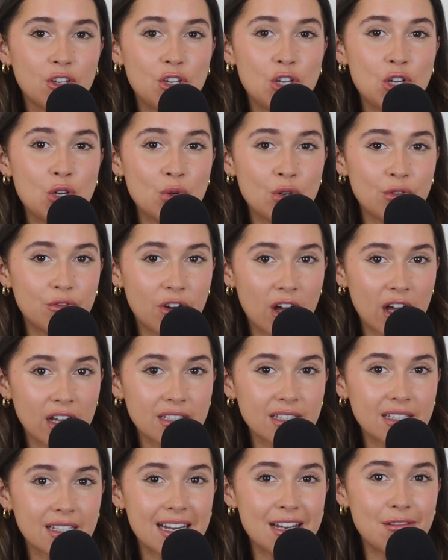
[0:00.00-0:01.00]

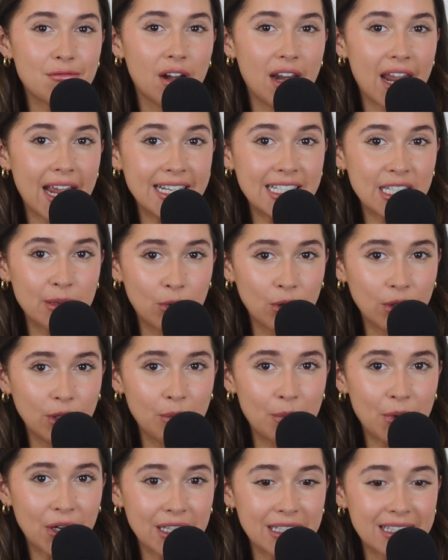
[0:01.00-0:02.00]
universally
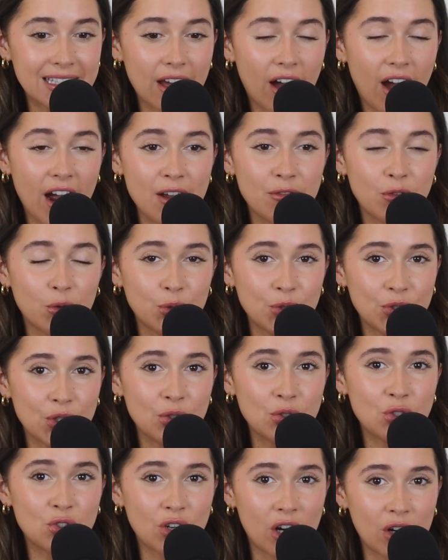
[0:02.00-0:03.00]
relatable because I have also
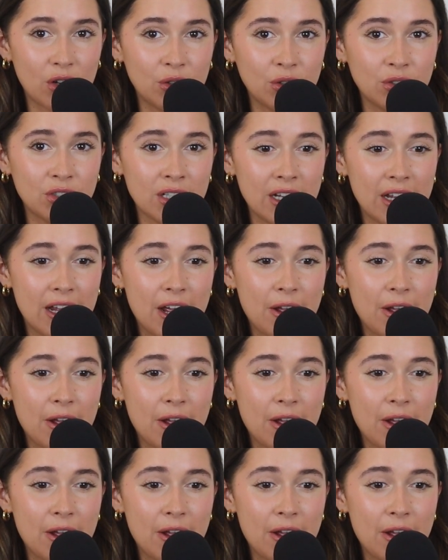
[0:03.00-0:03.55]
struggled